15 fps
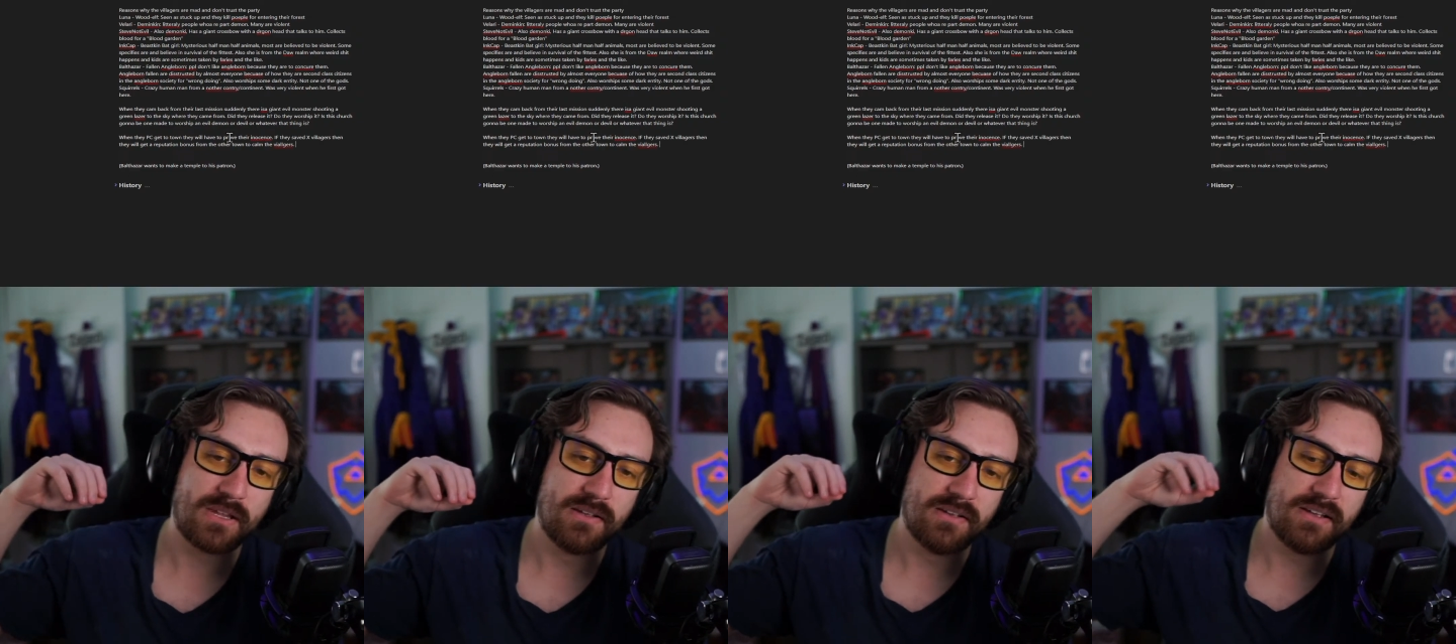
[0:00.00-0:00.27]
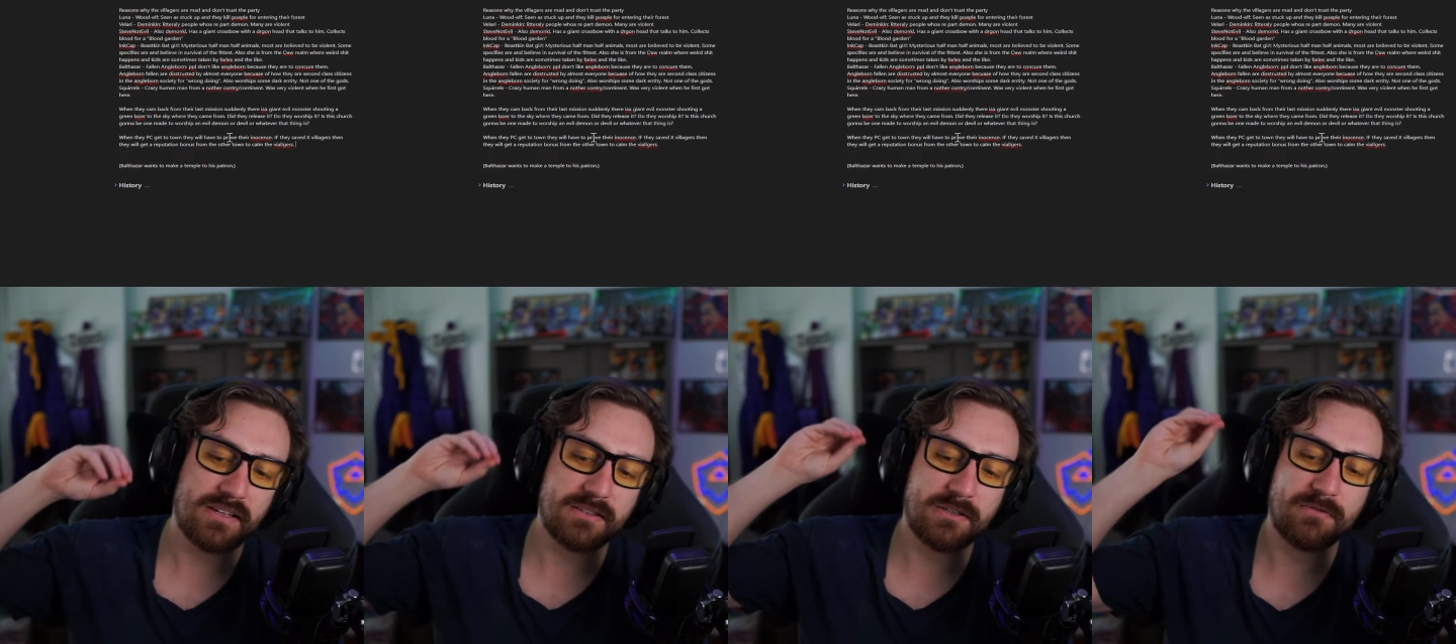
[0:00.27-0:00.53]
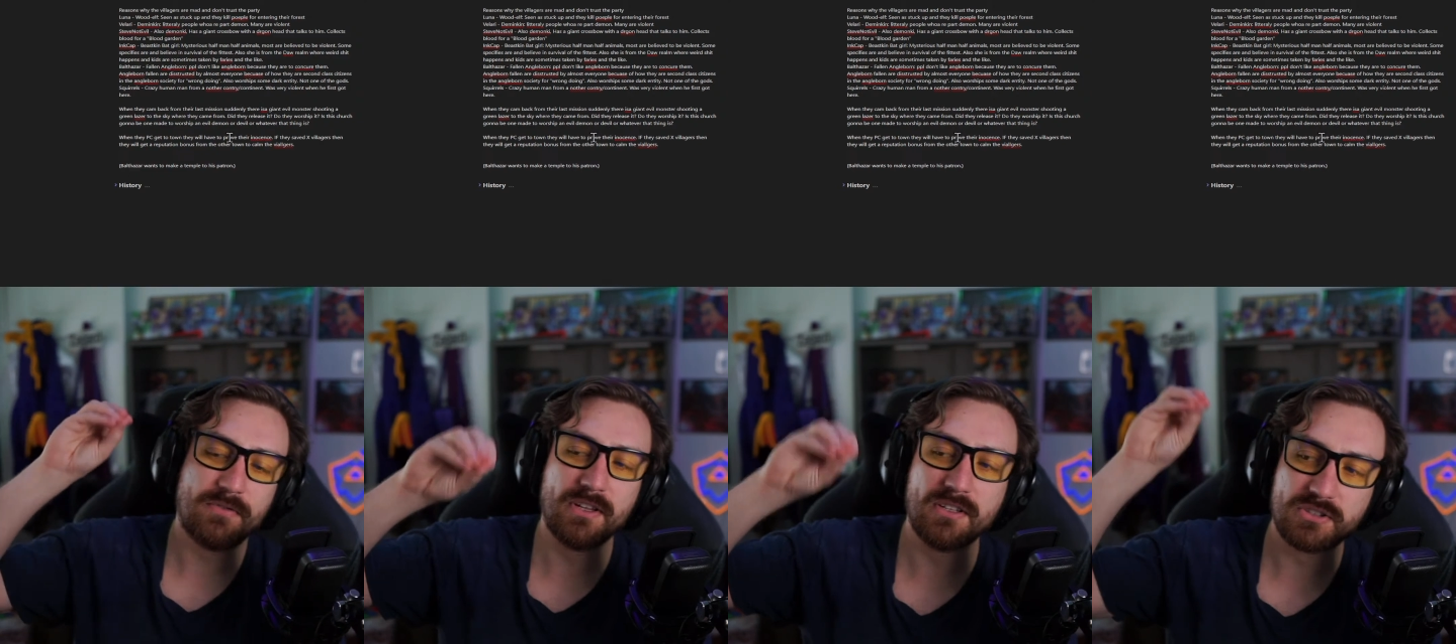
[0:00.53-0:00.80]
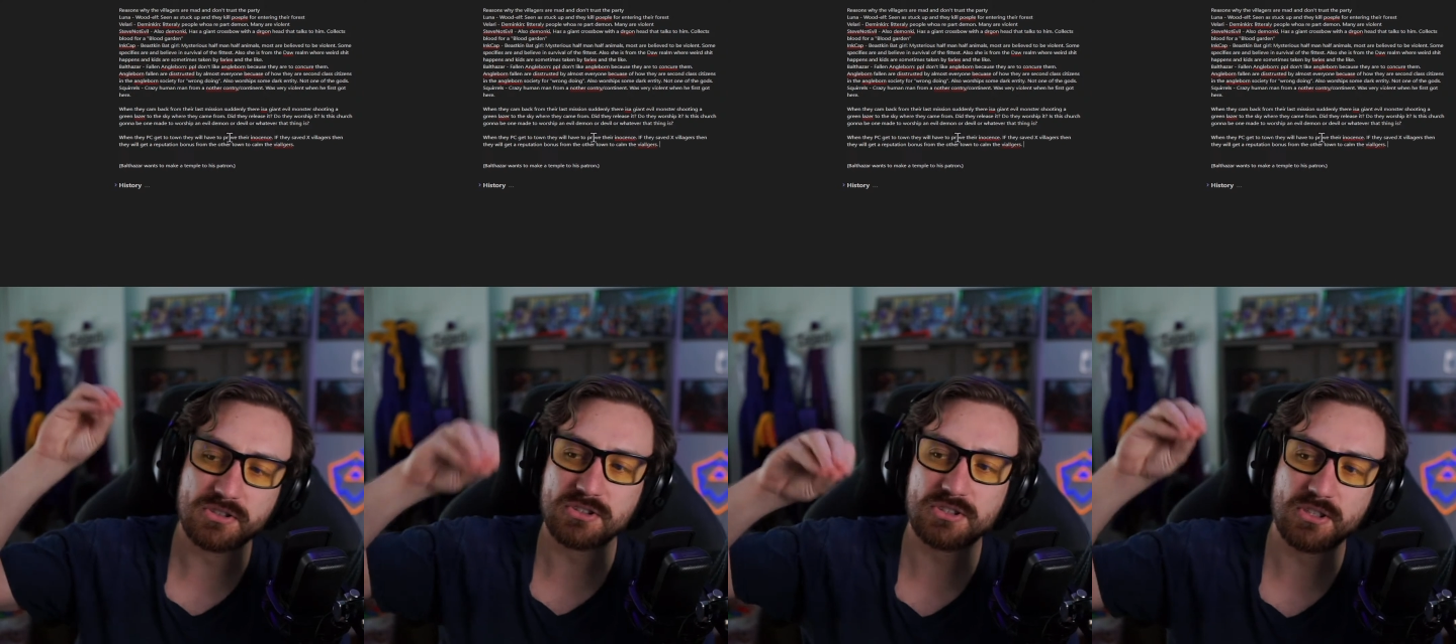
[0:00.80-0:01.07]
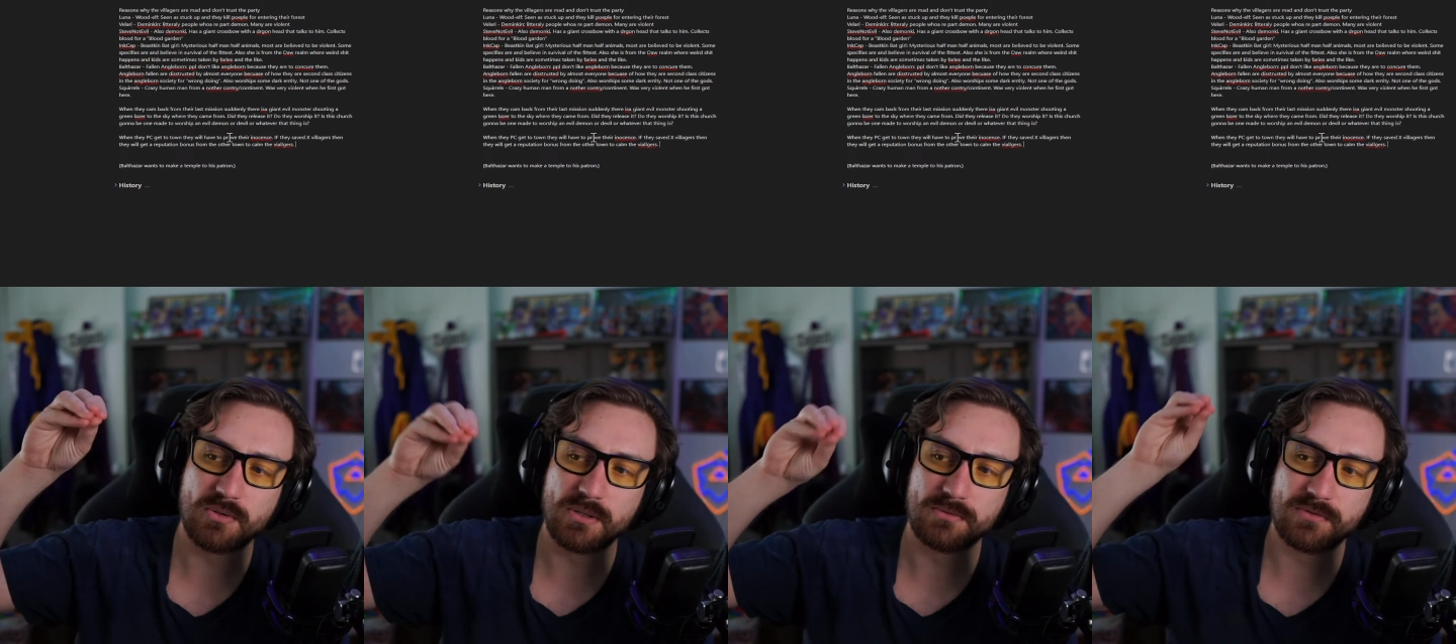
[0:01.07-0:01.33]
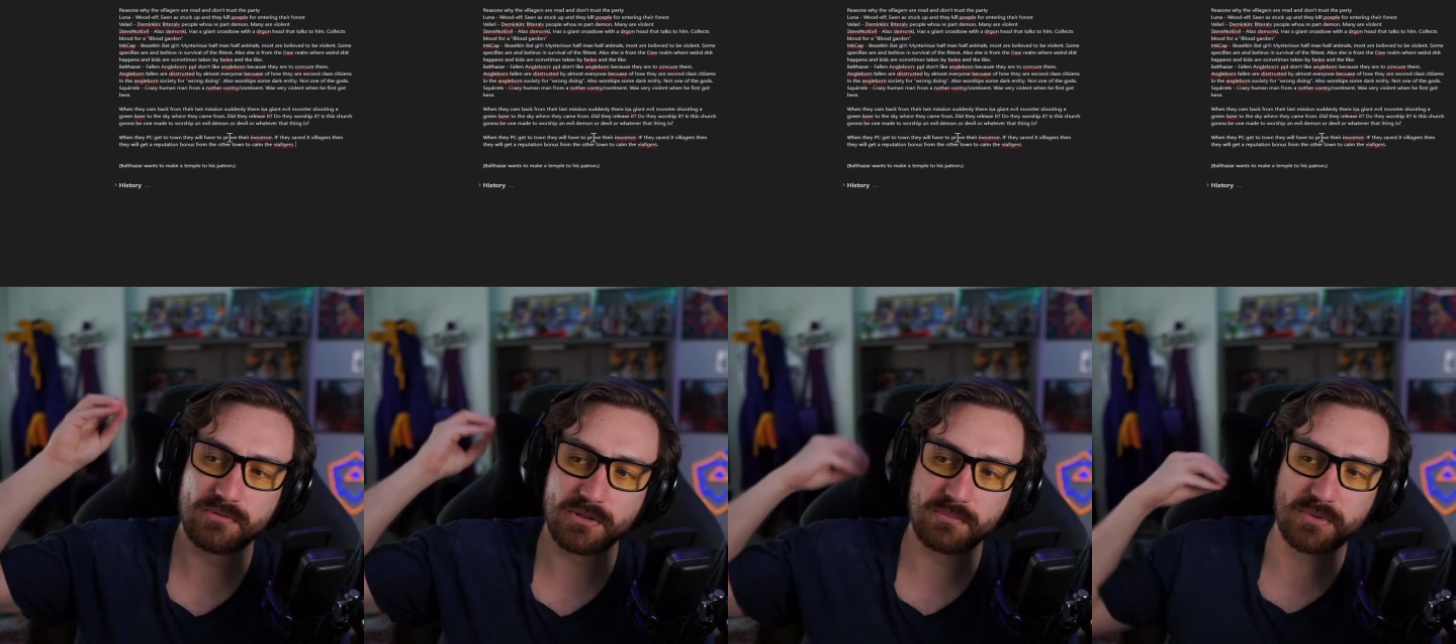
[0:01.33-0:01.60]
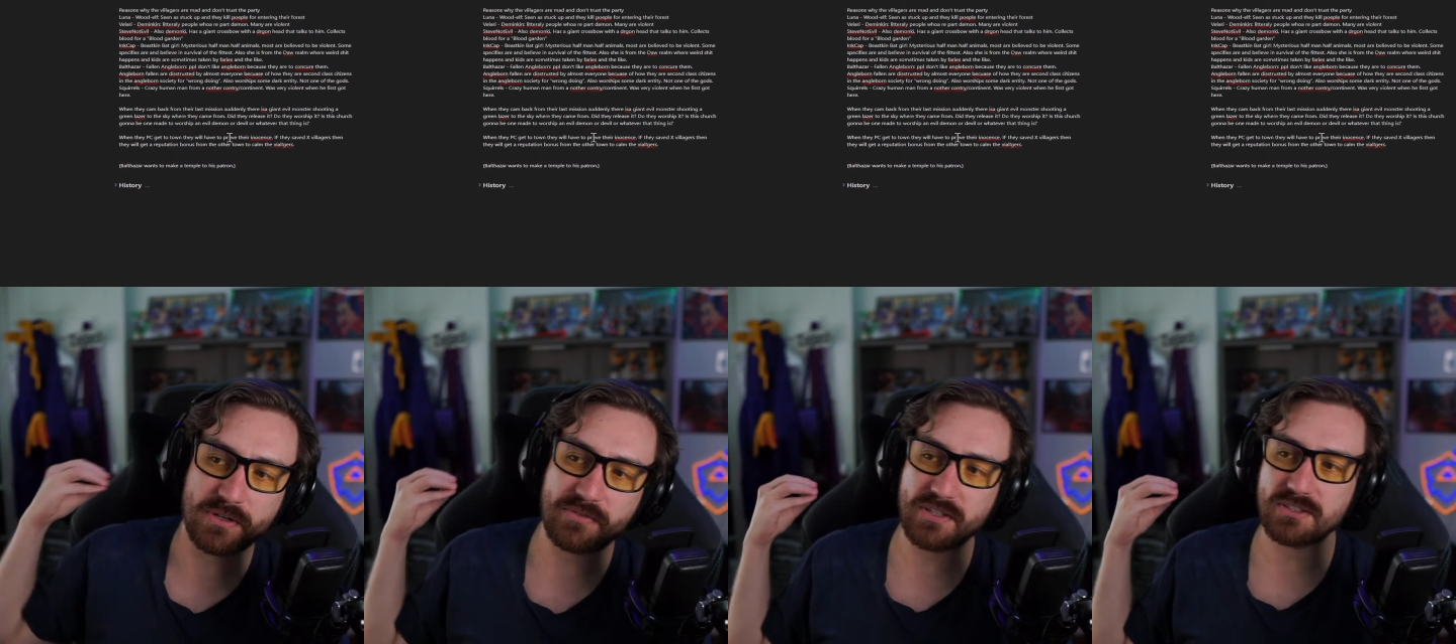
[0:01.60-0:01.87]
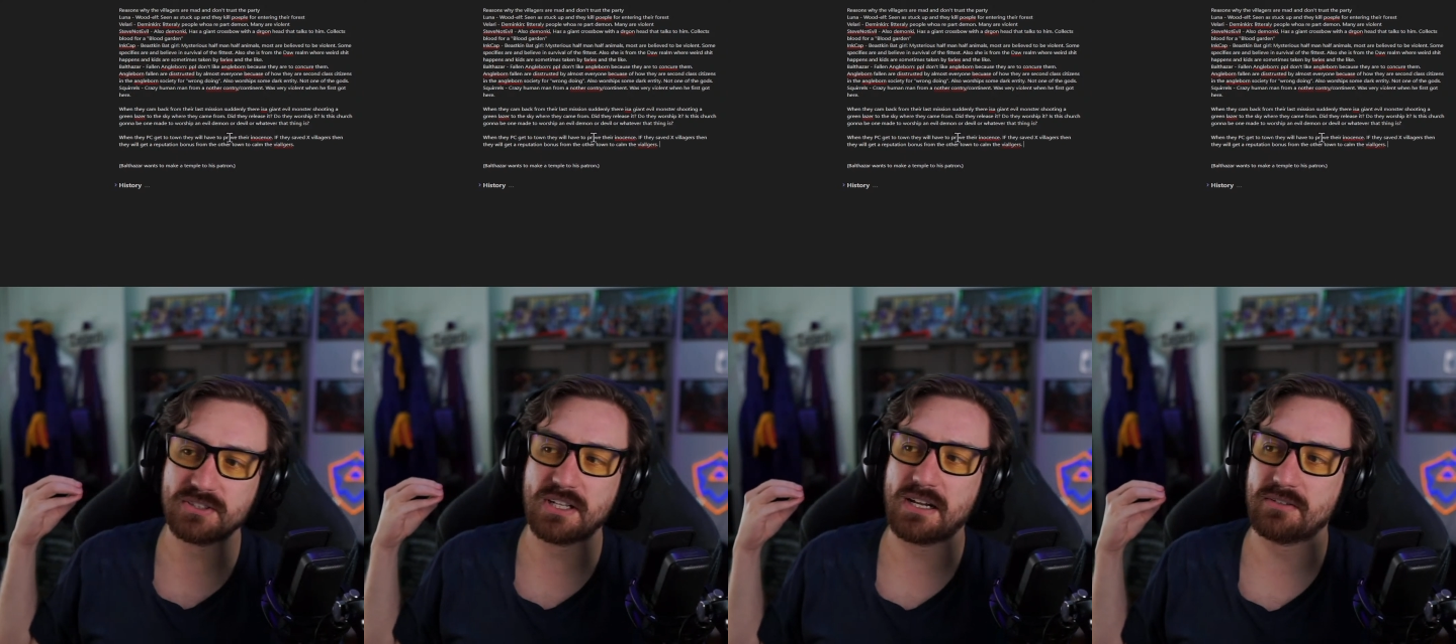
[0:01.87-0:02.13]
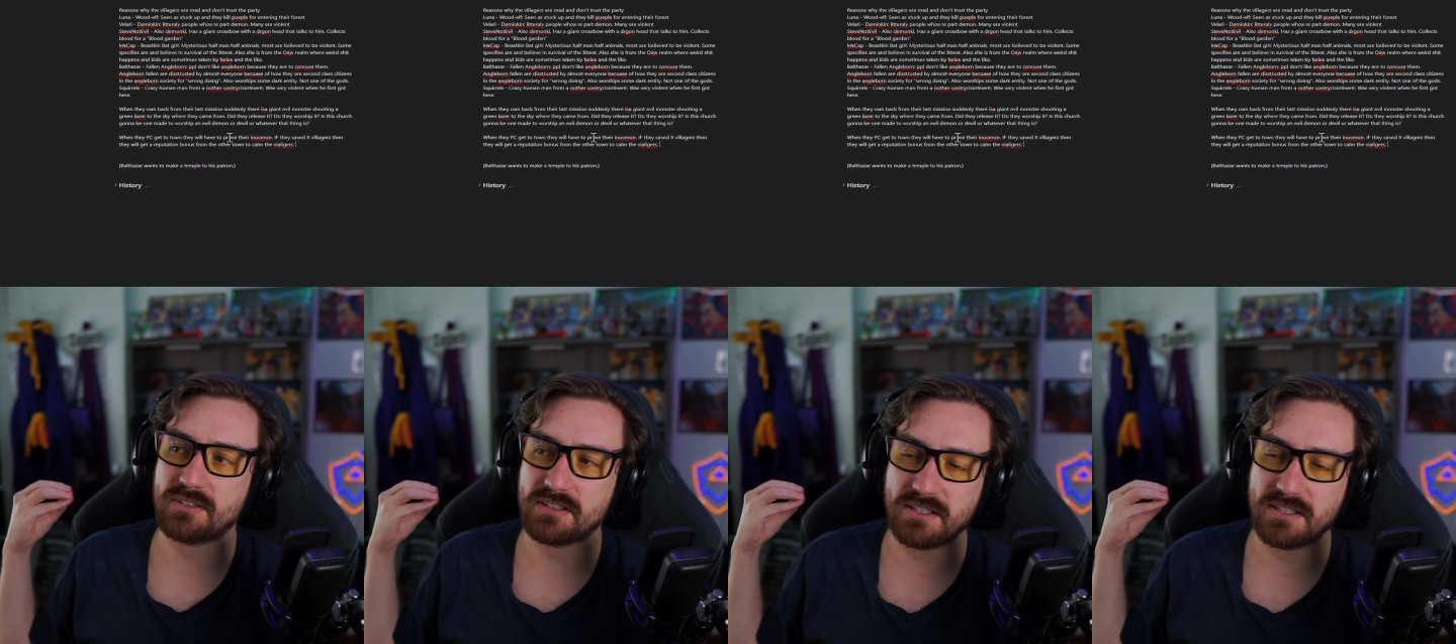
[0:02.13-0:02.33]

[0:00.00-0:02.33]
and the villagers show up from the previous town that